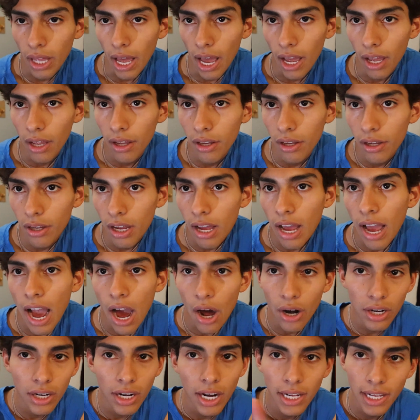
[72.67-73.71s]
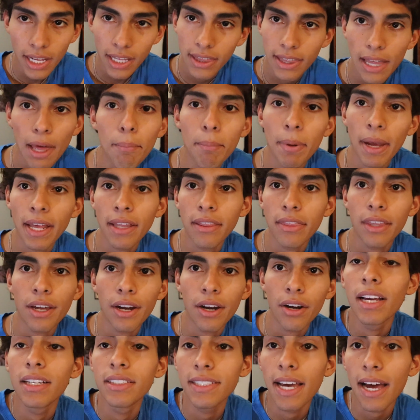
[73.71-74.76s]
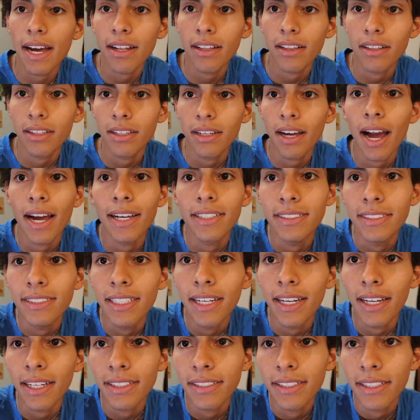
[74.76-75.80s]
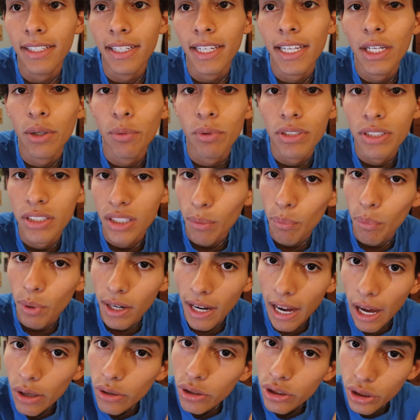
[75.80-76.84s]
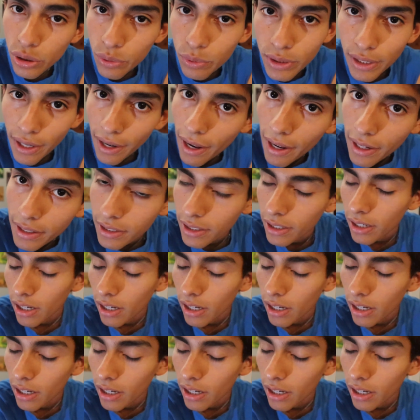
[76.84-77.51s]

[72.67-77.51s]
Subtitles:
that? How did I get that paint there? Exactly, I didn't. It was someone else who did it.